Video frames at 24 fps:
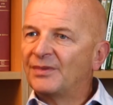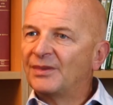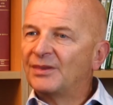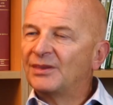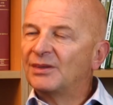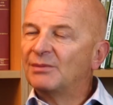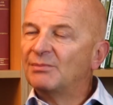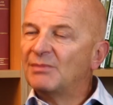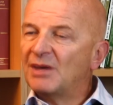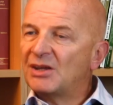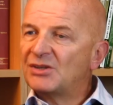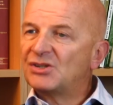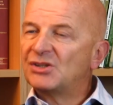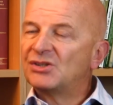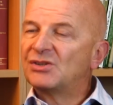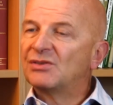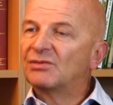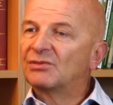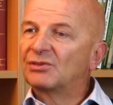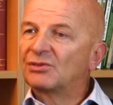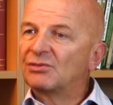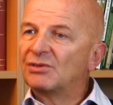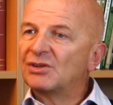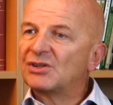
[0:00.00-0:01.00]
The message
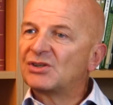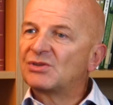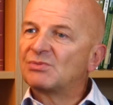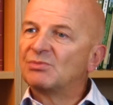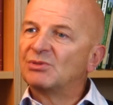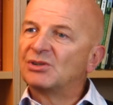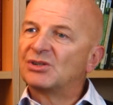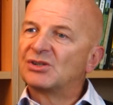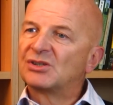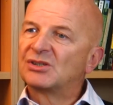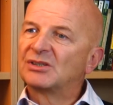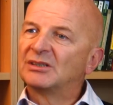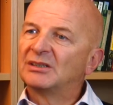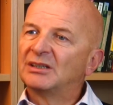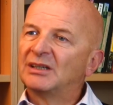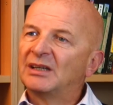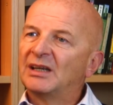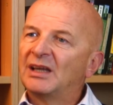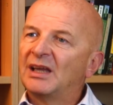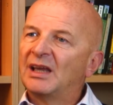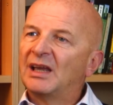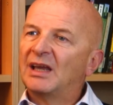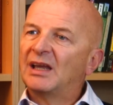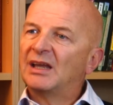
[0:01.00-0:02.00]
of Christmas
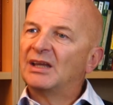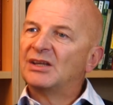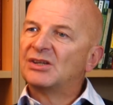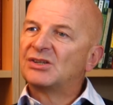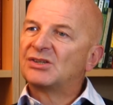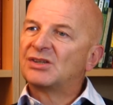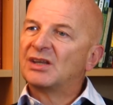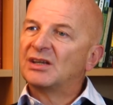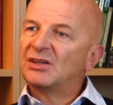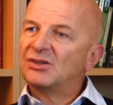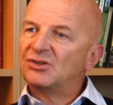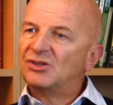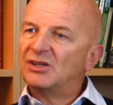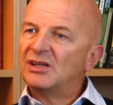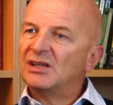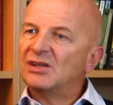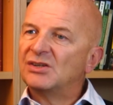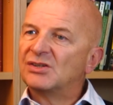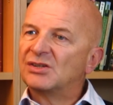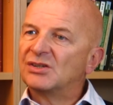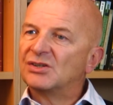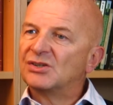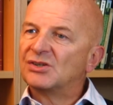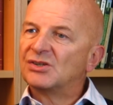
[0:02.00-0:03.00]
is that
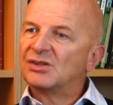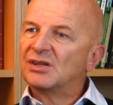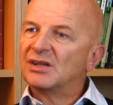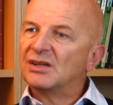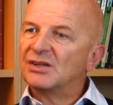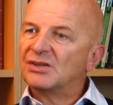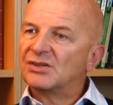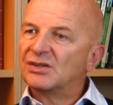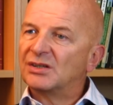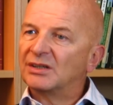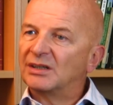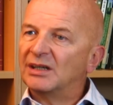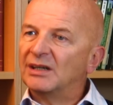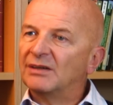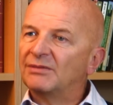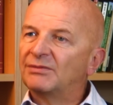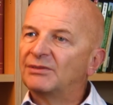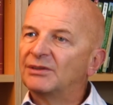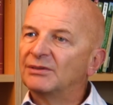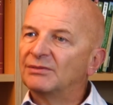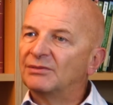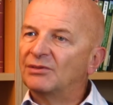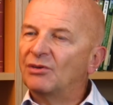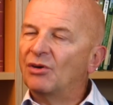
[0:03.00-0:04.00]
Jesus is the
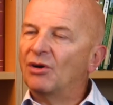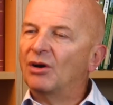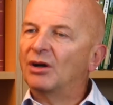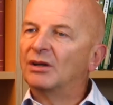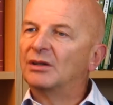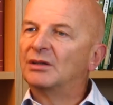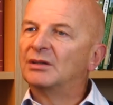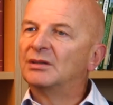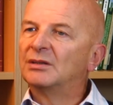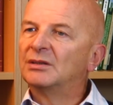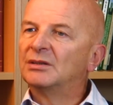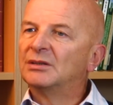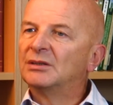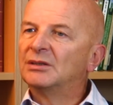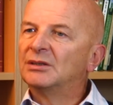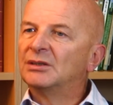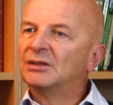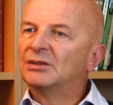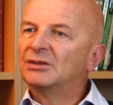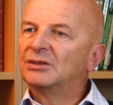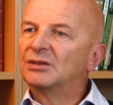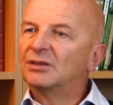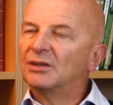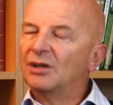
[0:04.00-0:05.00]
gift of God
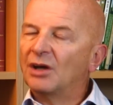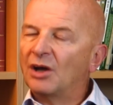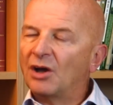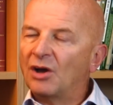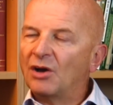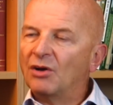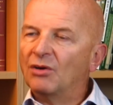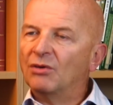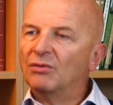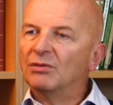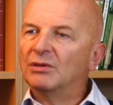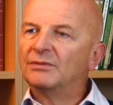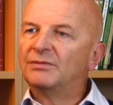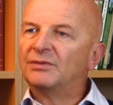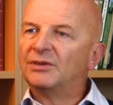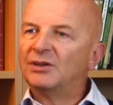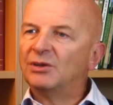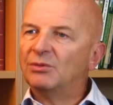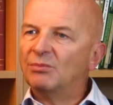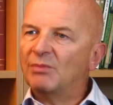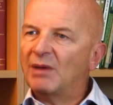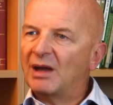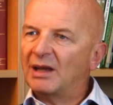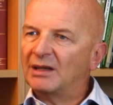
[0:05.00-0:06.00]
to the whole of
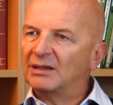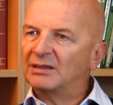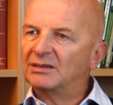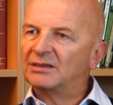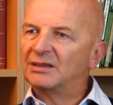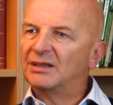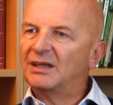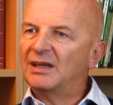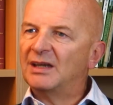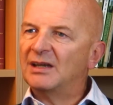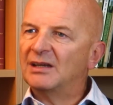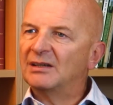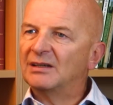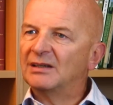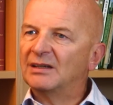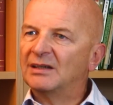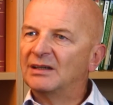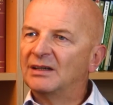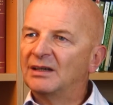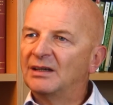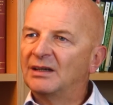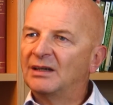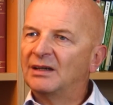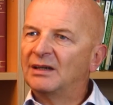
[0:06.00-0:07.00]
humanity.
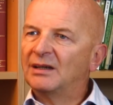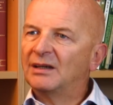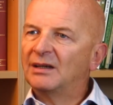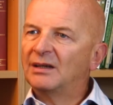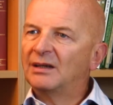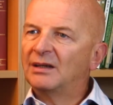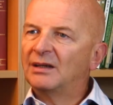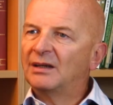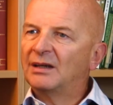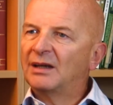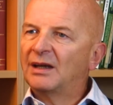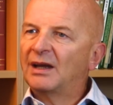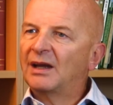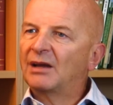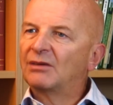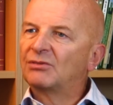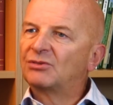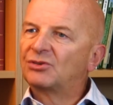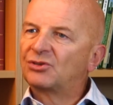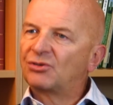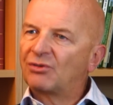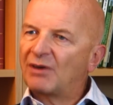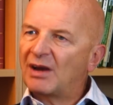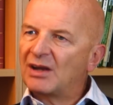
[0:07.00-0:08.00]
How
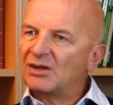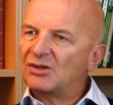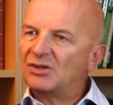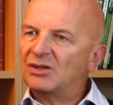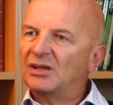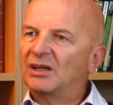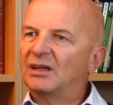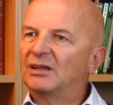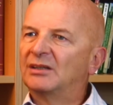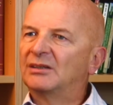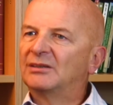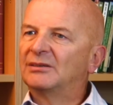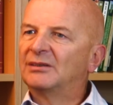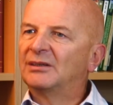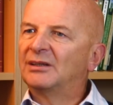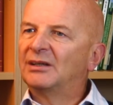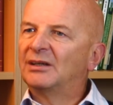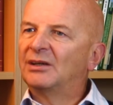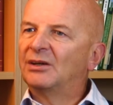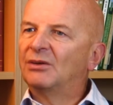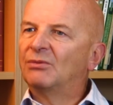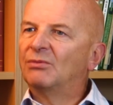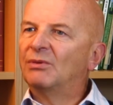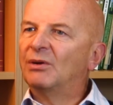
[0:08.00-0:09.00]
tragic
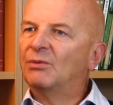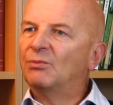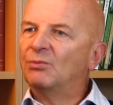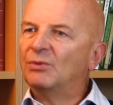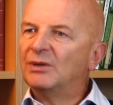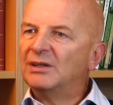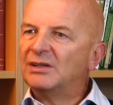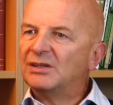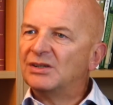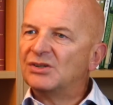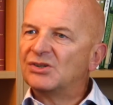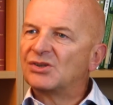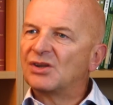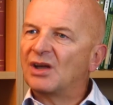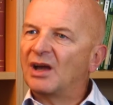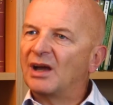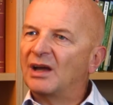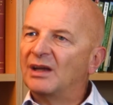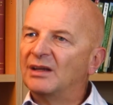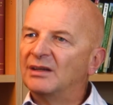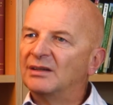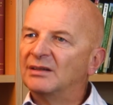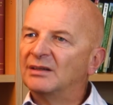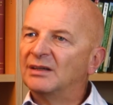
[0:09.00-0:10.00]
when we
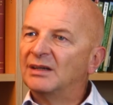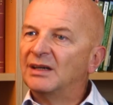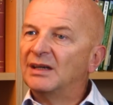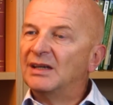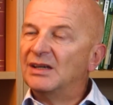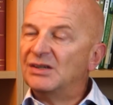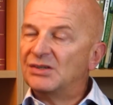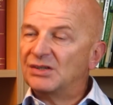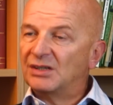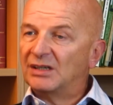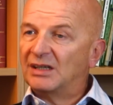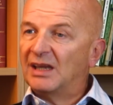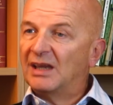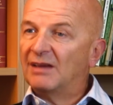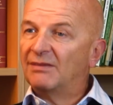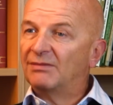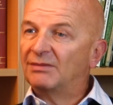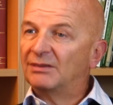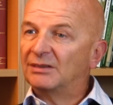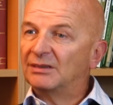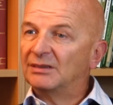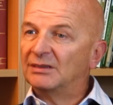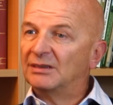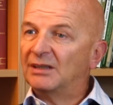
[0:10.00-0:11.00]
decide he's a
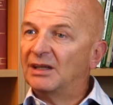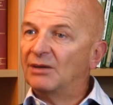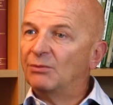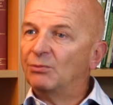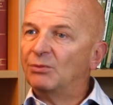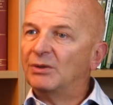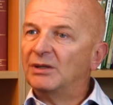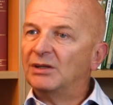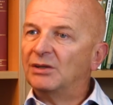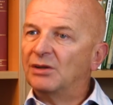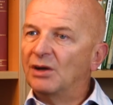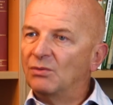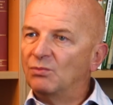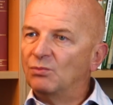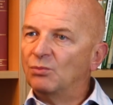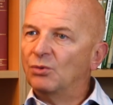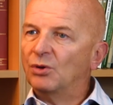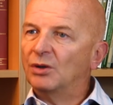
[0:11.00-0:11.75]
gift that we don't